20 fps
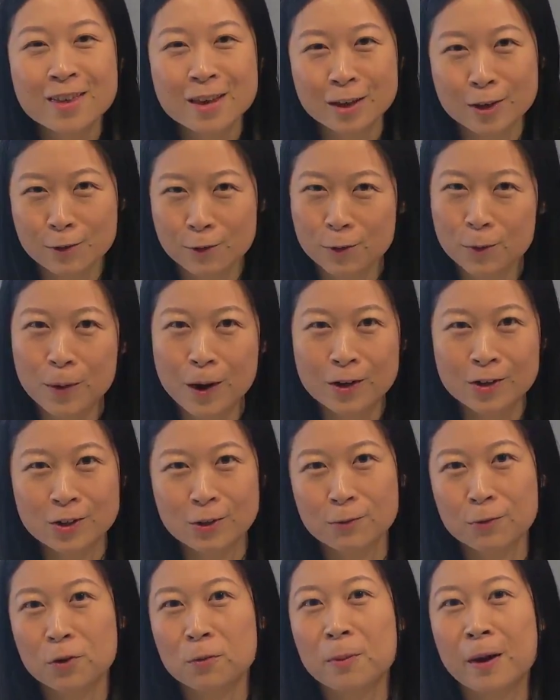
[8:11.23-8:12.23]
Thank you for
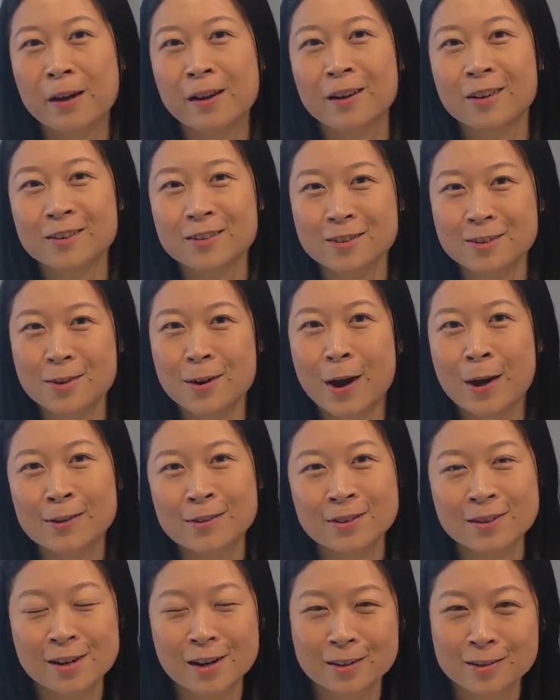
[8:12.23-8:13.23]
watching Food Bite. I'll see you
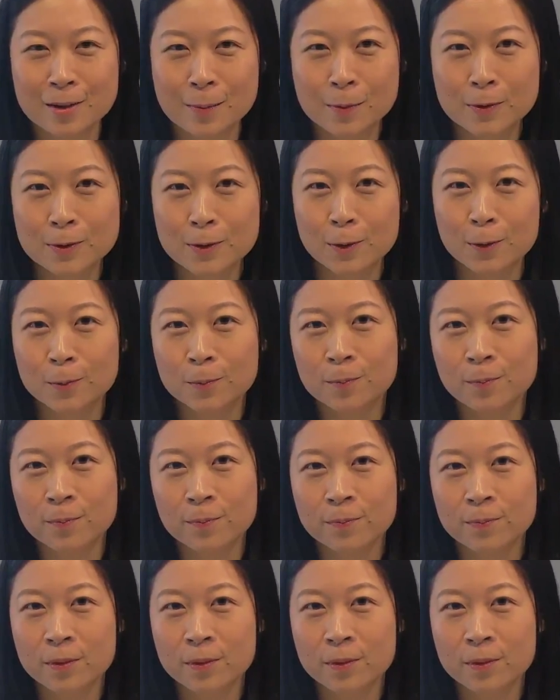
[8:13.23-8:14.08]
guys in the next episode.